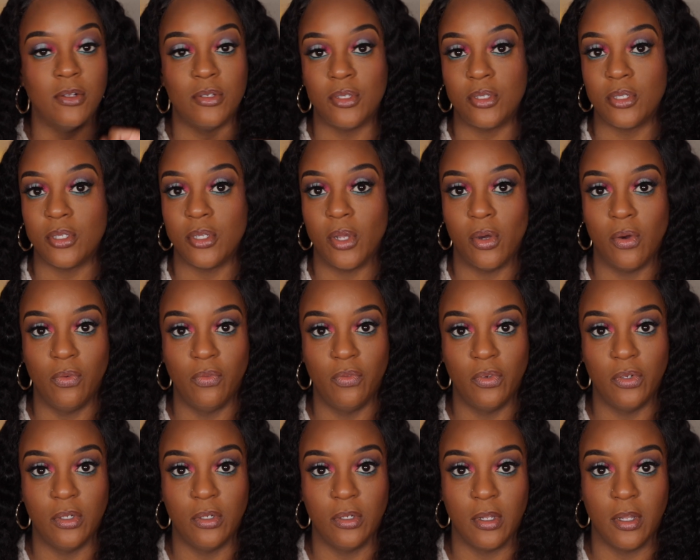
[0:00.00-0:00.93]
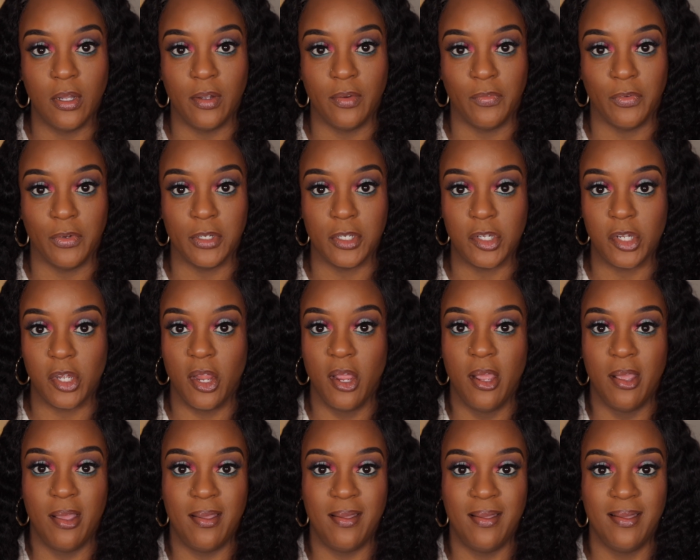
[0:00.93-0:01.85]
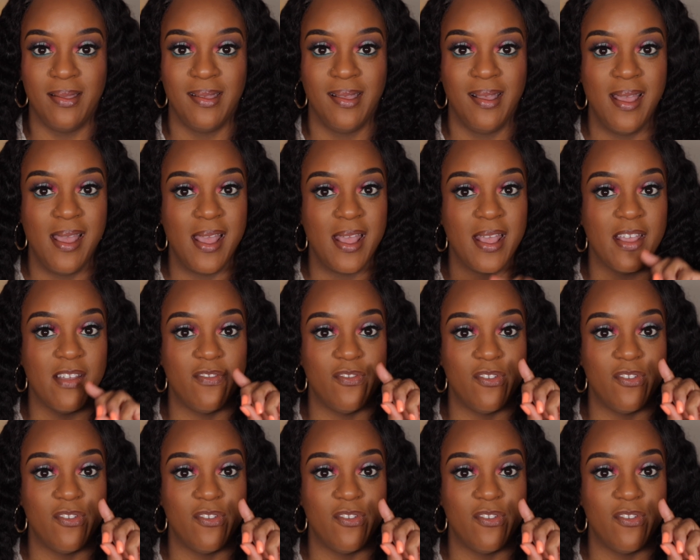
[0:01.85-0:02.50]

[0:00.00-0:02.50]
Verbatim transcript: so full coverage. if